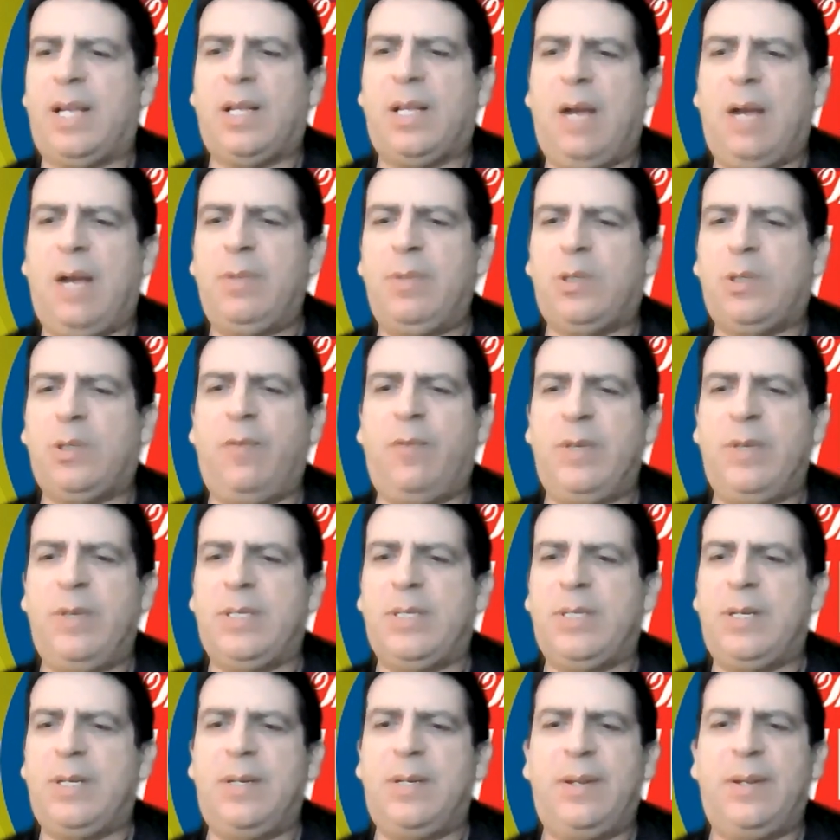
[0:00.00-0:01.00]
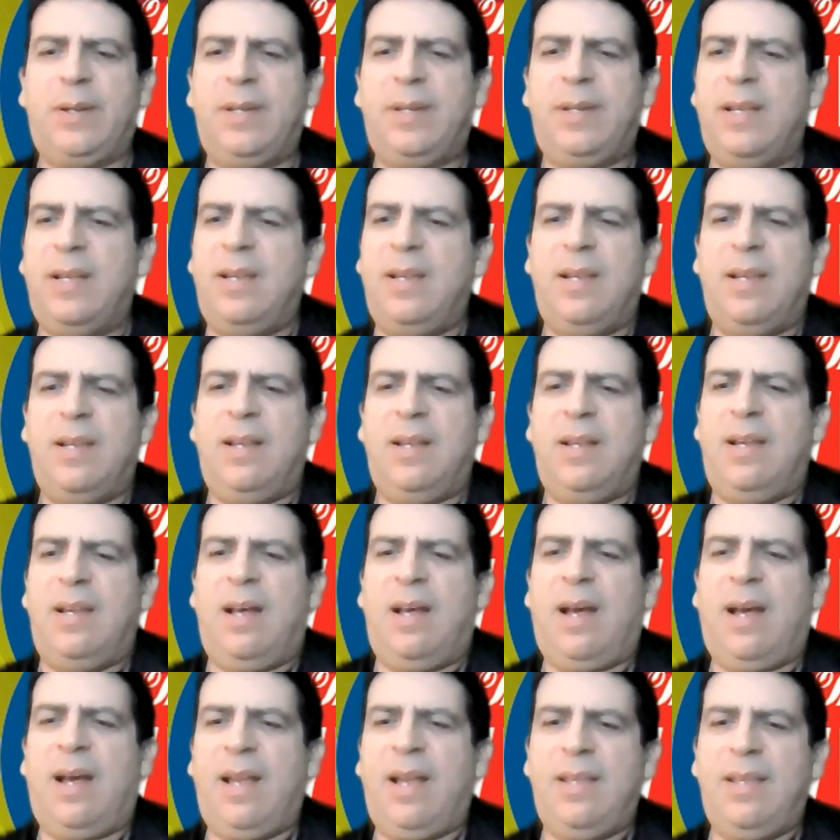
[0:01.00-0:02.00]
I, I went to go visit her, and
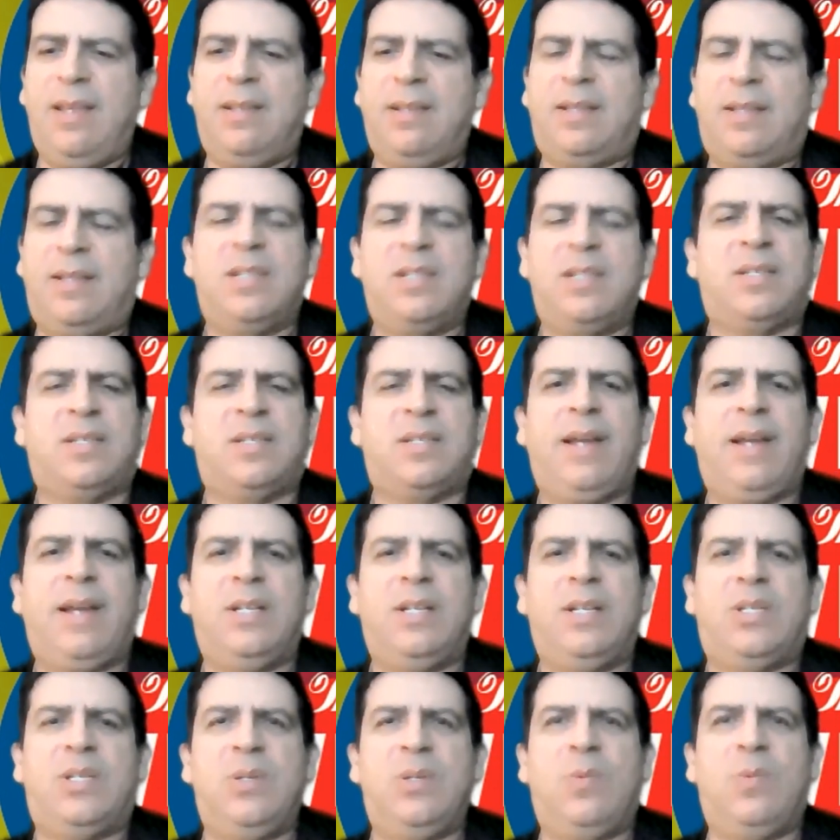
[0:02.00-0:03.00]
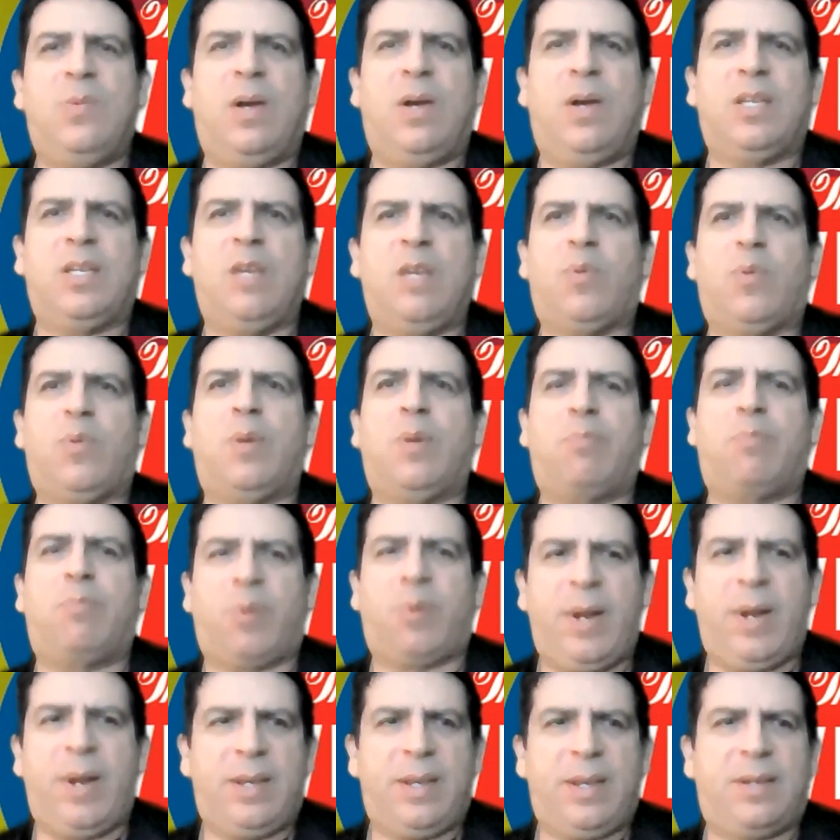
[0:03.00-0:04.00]
I decided to uh, give her a
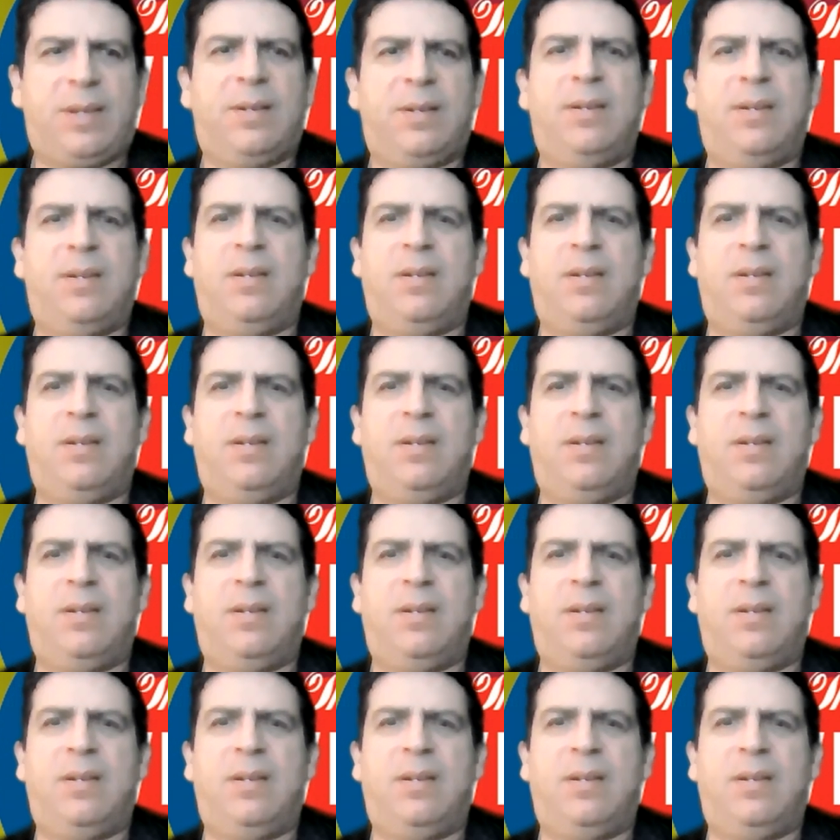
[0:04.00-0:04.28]
break.